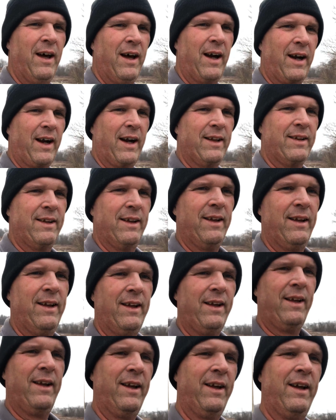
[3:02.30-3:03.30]
got the
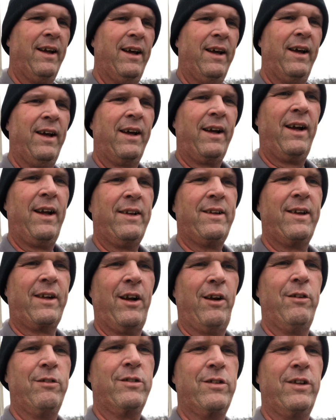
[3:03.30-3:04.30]

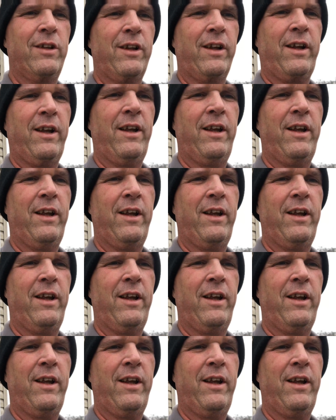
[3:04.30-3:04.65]
goats and the